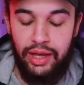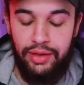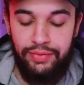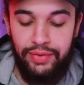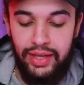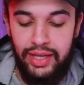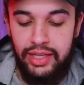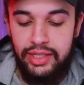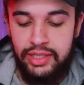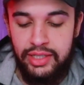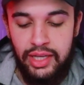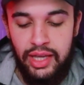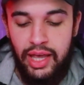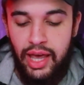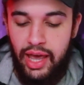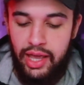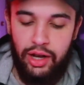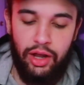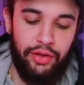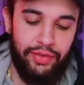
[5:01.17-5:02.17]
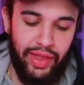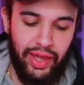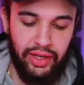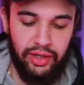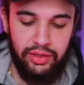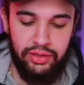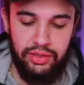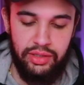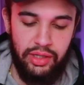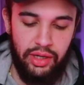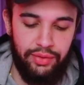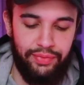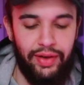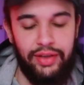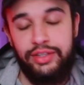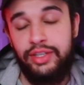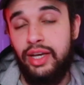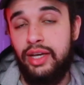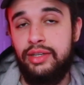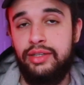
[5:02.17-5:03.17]
IVs, and all that good stuff.
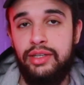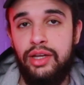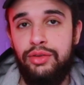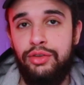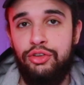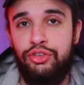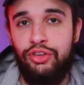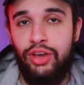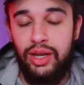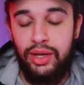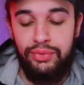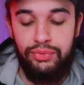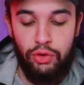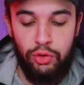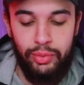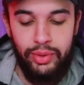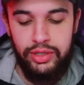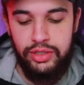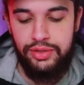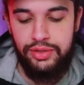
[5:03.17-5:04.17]
As you guys know, the shiny form is